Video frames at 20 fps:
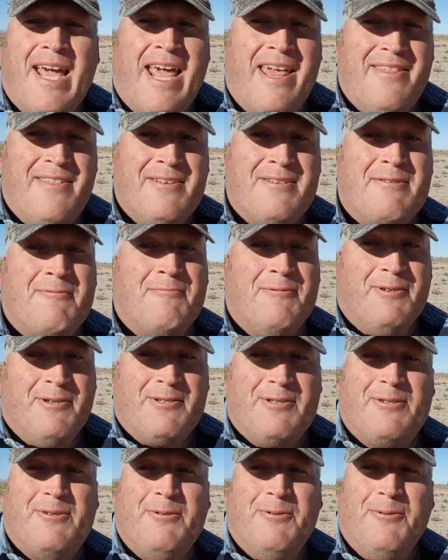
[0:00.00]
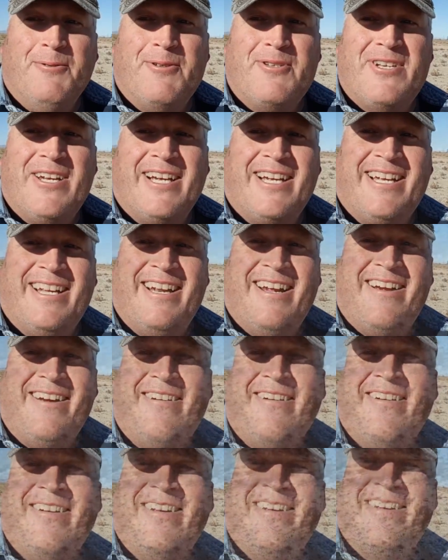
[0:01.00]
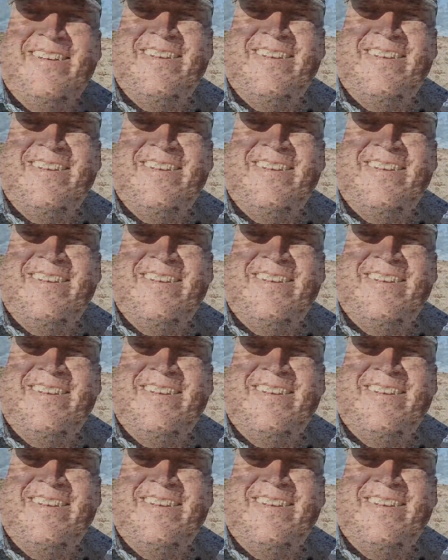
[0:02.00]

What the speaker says: and this one looks cool. Check it out.